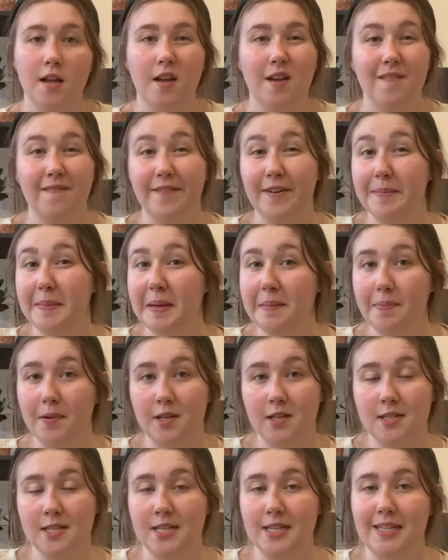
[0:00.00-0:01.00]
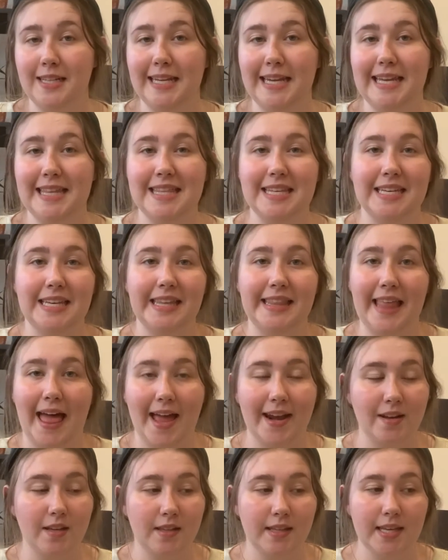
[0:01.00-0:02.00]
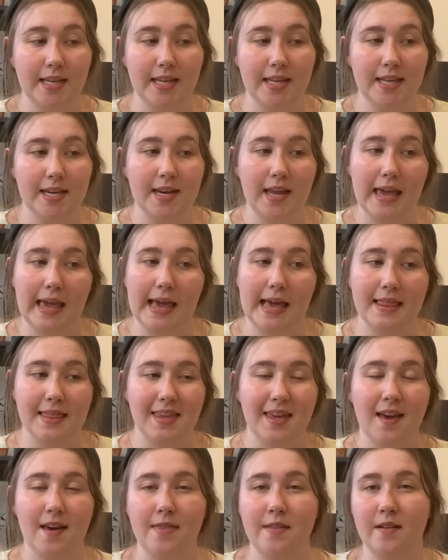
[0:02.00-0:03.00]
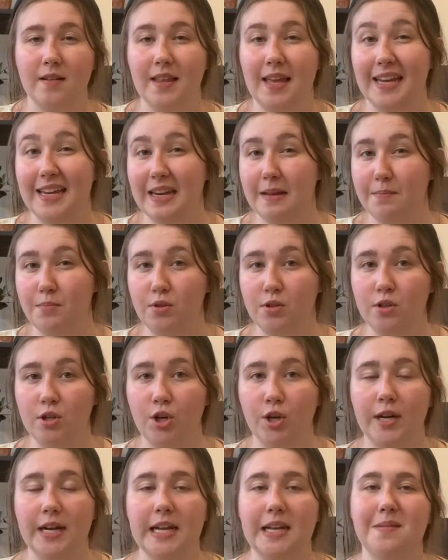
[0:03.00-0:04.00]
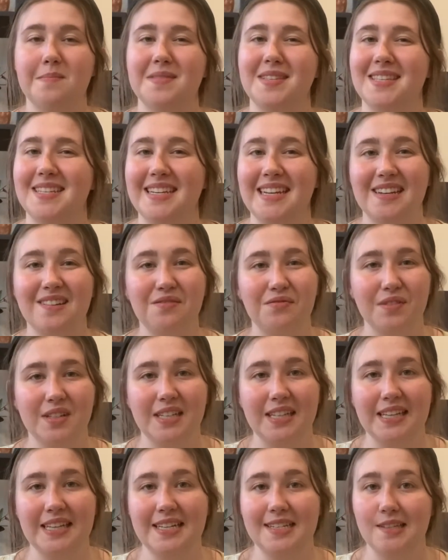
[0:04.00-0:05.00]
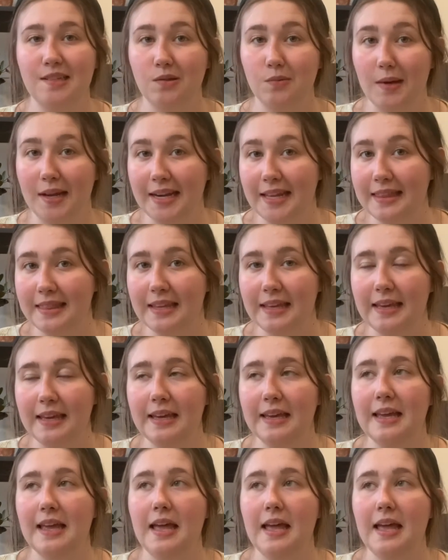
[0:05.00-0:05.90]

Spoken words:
For me personally, the lanolin and the other like nipple creams didn't really do anything.